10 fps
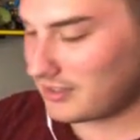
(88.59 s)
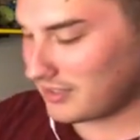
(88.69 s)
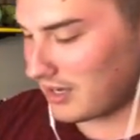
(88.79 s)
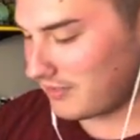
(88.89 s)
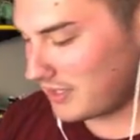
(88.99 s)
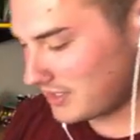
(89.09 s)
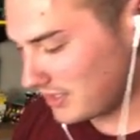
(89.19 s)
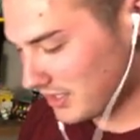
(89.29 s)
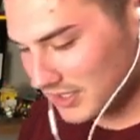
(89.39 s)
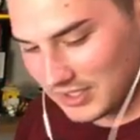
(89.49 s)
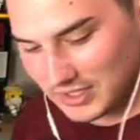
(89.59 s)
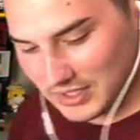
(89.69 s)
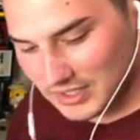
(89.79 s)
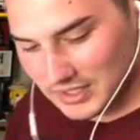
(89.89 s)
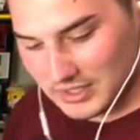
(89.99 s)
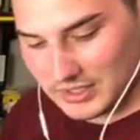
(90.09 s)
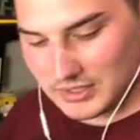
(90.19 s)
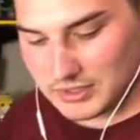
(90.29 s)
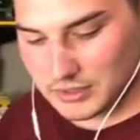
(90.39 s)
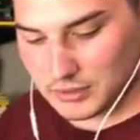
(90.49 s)
obviously.
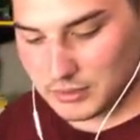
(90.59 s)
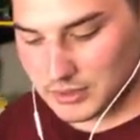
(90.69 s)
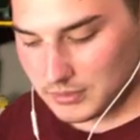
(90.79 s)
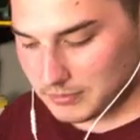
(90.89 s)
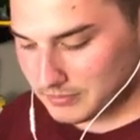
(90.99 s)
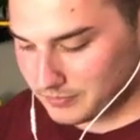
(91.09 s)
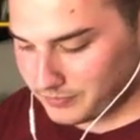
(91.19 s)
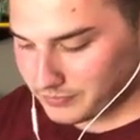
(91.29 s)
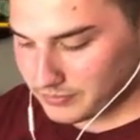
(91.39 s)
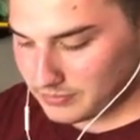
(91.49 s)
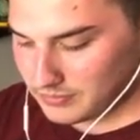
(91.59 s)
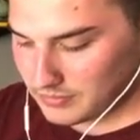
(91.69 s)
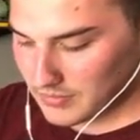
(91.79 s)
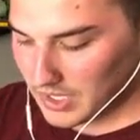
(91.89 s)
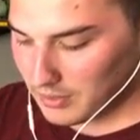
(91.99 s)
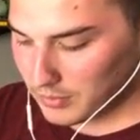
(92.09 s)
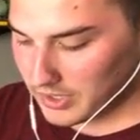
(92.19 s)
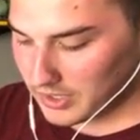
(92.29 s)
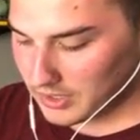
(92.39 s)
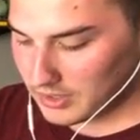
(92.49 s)
So
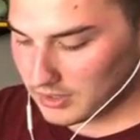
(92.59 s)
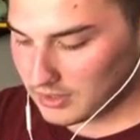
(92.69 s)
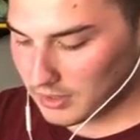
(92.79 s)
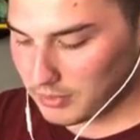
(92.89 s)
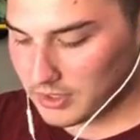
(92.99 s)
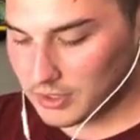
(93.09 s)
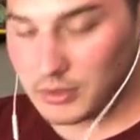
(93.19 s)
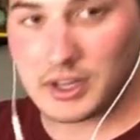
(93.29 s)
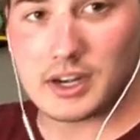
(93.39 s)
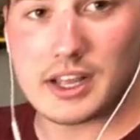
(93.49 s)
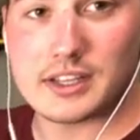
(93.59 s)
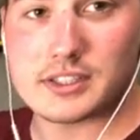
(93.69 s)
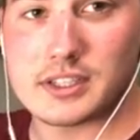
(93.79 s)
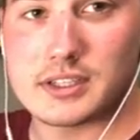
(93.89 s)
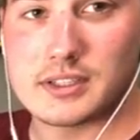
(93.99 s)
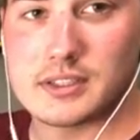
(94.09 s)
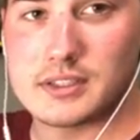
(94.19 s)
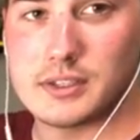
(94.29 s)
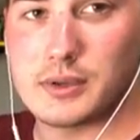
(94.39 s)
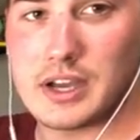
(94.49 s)
anyway, I wanted to go ahead and ask
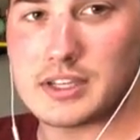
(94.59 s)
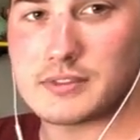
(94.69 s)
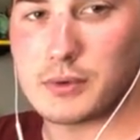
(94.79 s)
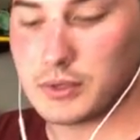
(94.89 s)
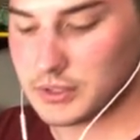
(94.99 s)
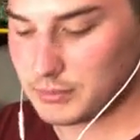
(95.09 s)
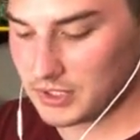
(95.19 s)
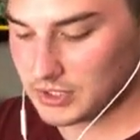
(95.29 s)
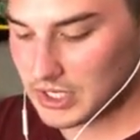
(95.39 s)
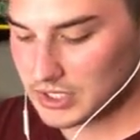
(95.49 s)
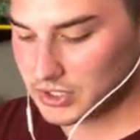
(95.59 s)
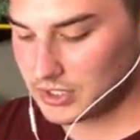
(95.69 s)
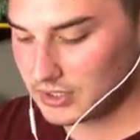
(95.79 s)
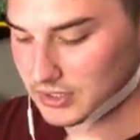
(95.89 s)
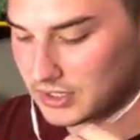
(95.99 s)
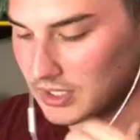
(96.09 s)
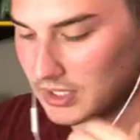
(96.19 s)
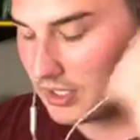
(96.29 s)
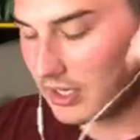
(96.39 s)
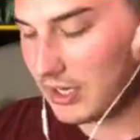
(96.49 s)
you guys for some suggestions
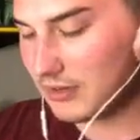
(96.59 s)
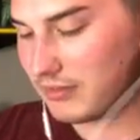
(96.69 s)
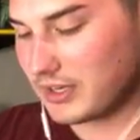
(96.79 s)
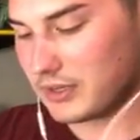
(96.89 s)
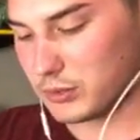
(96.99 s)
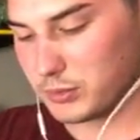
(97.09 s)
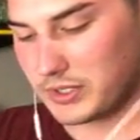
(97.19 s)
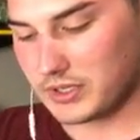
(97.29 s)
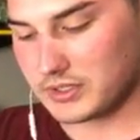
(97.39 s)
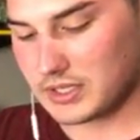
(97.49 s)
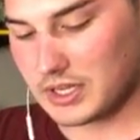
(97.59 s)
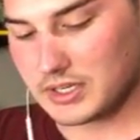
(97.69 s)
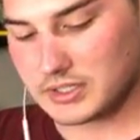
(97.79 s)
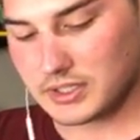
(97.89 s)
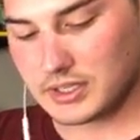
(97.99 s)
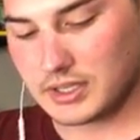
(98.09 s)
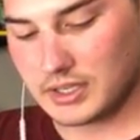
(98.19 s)
on videos because honestly,